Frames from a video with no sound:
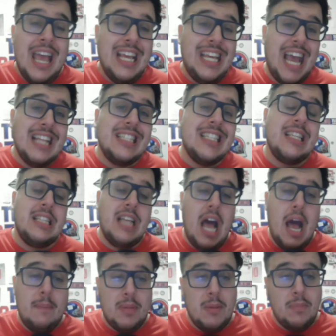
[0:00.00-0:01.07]
gets it
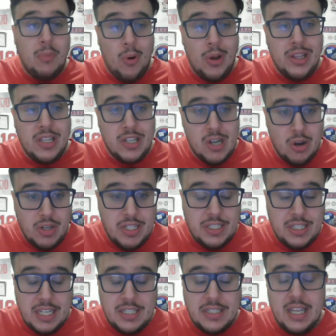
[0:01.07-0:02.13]
top of the point to Cody
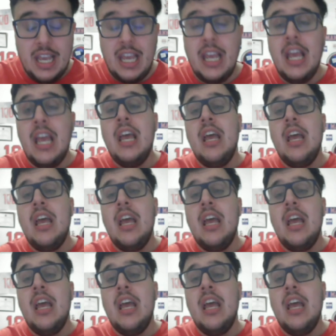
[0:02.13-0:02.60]
Ceci.